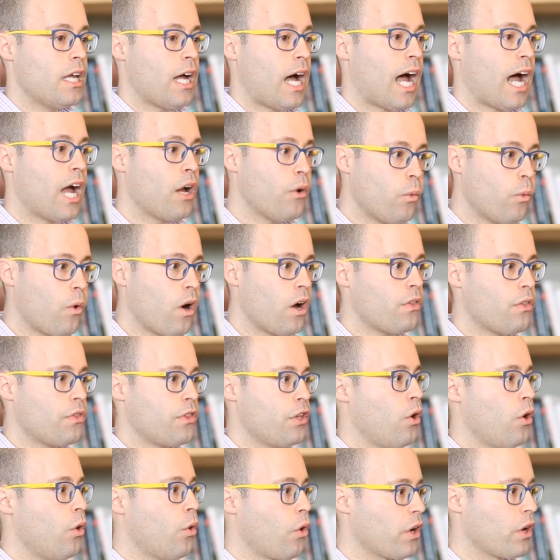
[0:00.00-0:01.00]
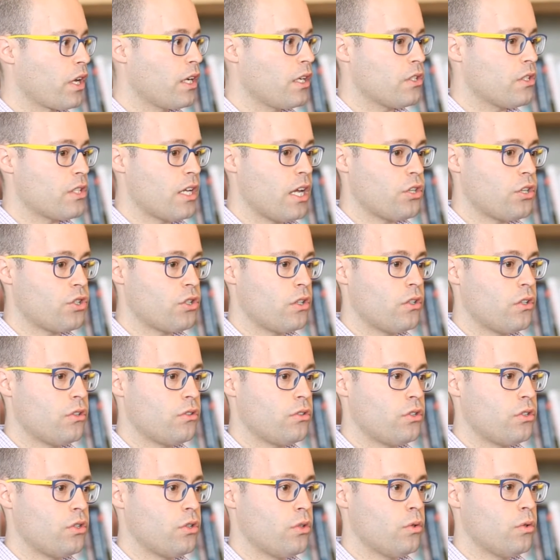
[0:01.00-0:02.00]
I want the organization
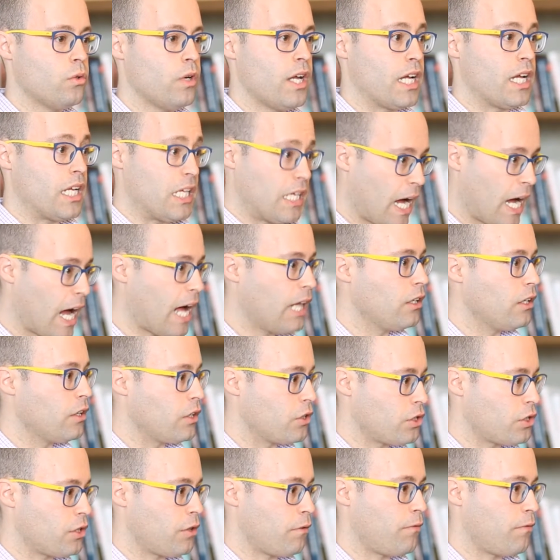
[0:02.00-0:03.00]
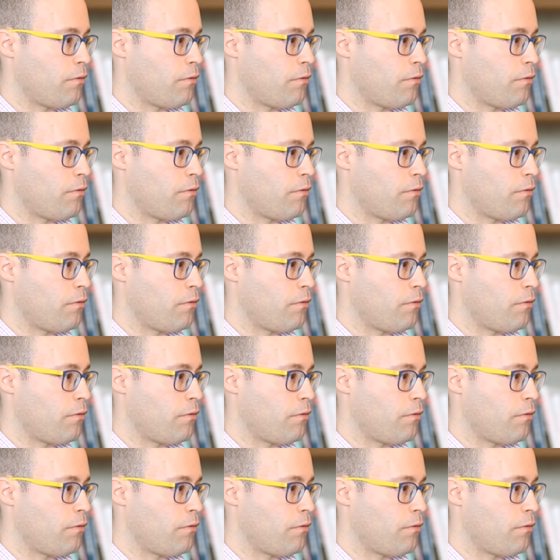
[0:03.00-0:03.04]
to acknowledge the